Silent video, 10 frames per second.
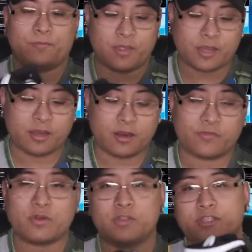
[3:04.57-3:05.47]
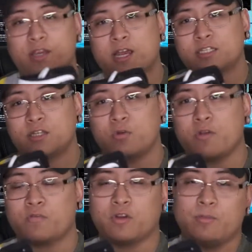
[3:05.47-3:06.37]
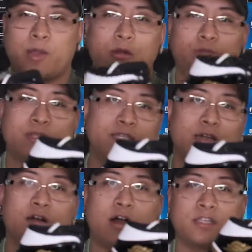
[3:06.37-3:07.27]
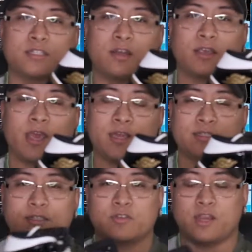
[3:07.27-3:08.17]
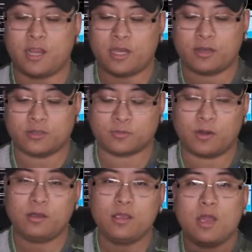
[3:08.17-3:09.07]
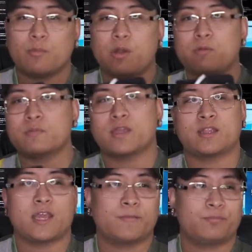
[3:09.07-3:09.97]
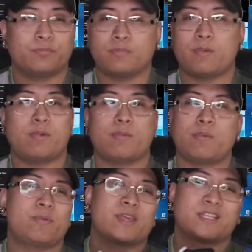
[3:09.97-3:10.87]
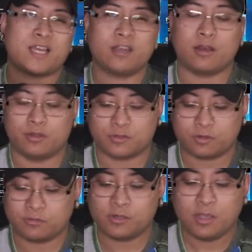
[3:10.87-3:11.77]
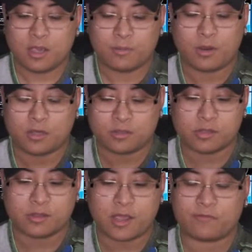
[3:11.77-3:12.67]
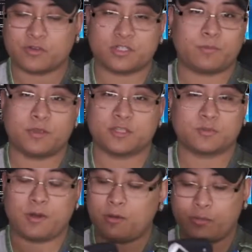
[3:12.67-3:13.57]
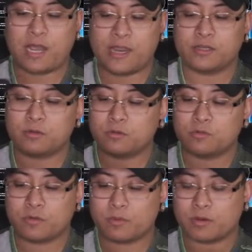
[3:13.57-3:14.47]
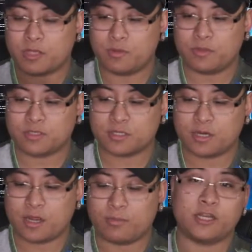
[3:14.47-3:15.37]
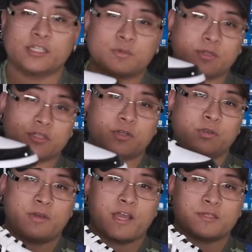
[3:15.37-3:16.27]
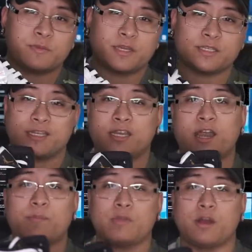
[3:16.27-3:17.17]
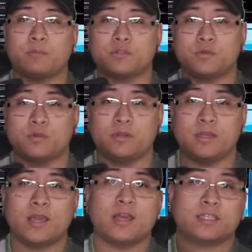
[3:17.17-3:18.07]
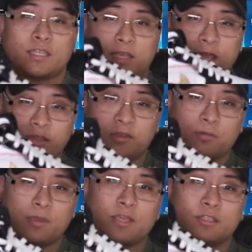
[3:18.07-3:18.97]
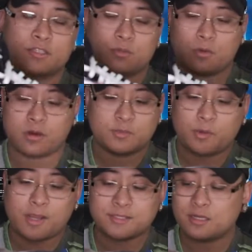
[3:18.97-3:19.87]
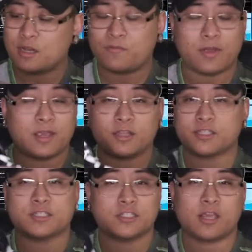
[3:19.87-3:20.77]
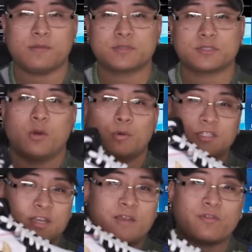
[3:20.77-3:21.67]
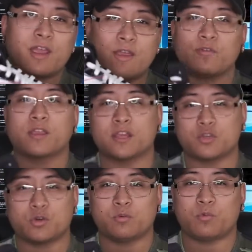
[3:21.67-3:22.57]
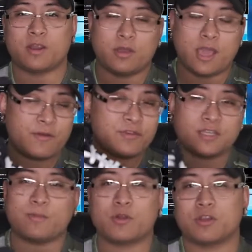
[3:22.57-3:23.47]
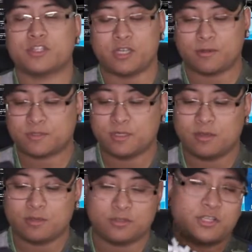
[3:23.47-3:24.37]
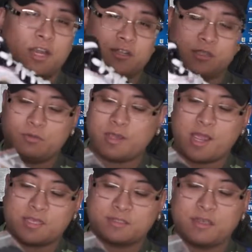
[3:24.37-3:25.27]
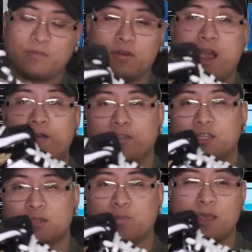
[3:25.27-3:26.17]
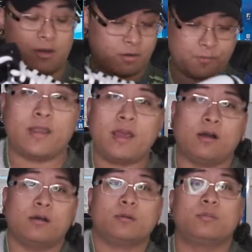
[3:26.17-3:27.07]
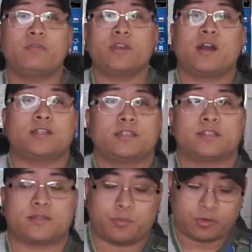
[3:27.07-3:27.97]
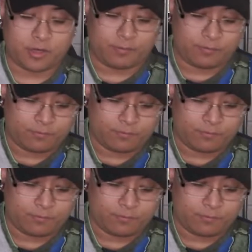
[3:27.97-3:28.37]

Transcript: Lucky enough though, these are actually going for about retail on StockX, Canadian as well. Probably make like maybe like $10 over, but other than that for shipping as well, but I don't know if I'm going to keep these or not. I just wanted to show you guys because I did have the opportunity to get them in the store. Surprisingly enough, I got these in Champs, which I never ever get a Jordan 1 every time I go to Champs. a shout out to you guys for having this pair. Now, moving on to the Supreme.